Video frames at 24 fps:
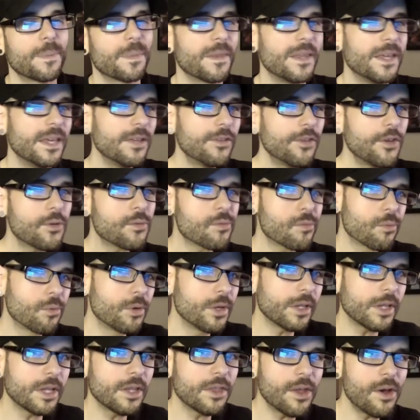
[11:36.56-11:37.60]
is it
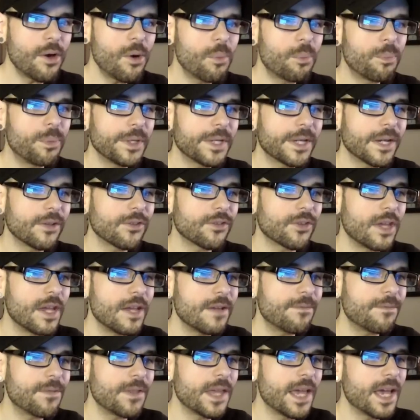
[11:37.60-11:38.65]
really though? Because
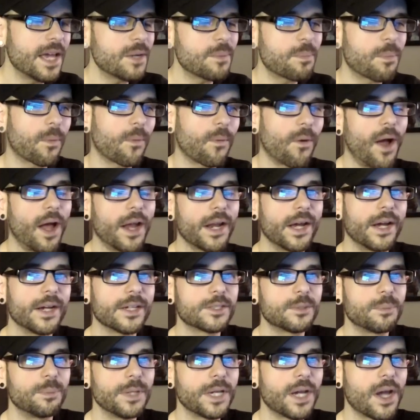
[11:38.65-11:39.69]
if the end
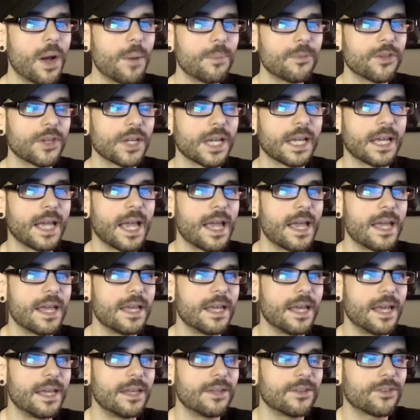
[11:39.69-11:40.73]
product becomes a ga-
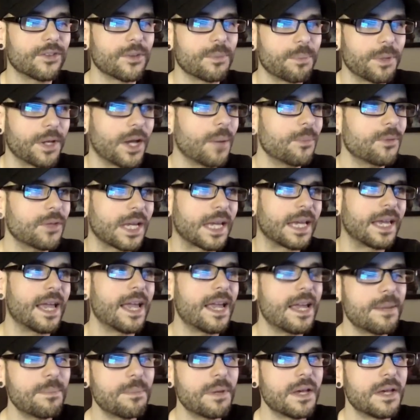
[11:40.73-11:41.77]
is becomes a
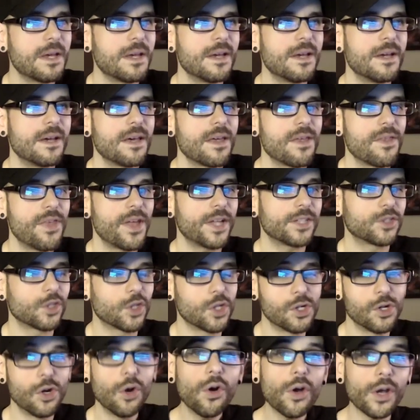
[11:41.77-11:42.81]
game that's
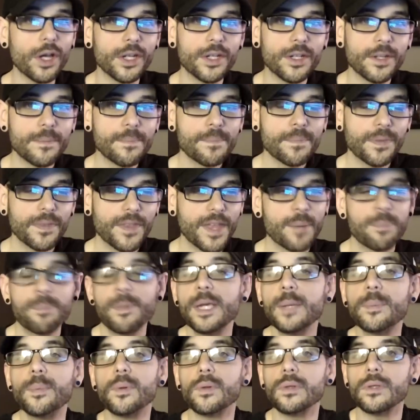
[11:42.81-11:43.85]
good, that
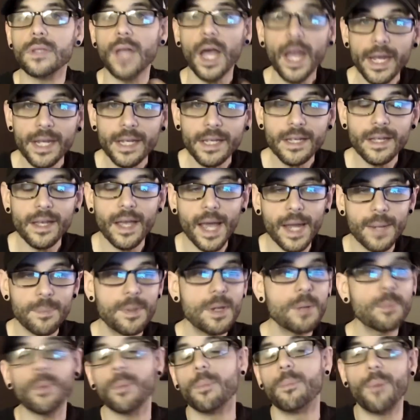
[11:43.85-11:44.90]
people like, and
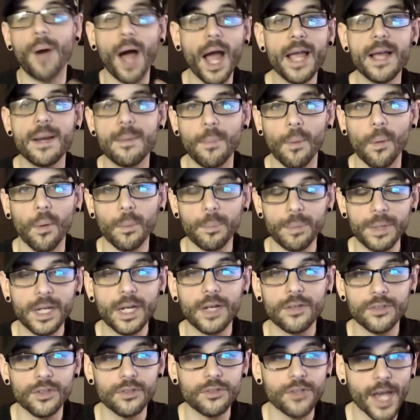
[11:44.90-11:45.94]
people buy it more
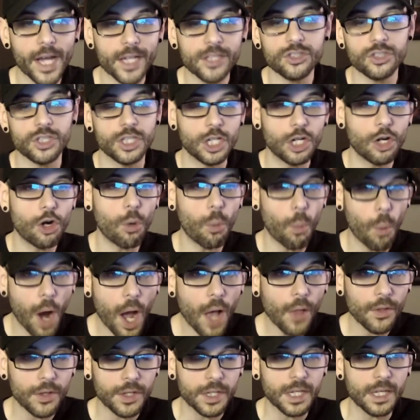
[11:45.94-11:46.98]
because it's actually
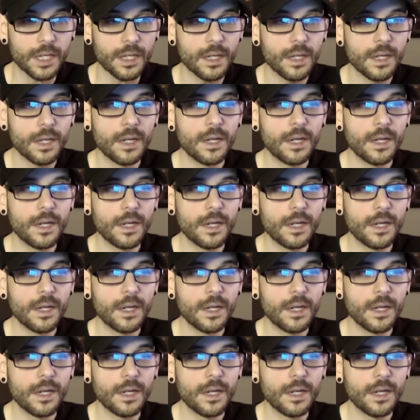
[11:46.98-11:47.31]
quality,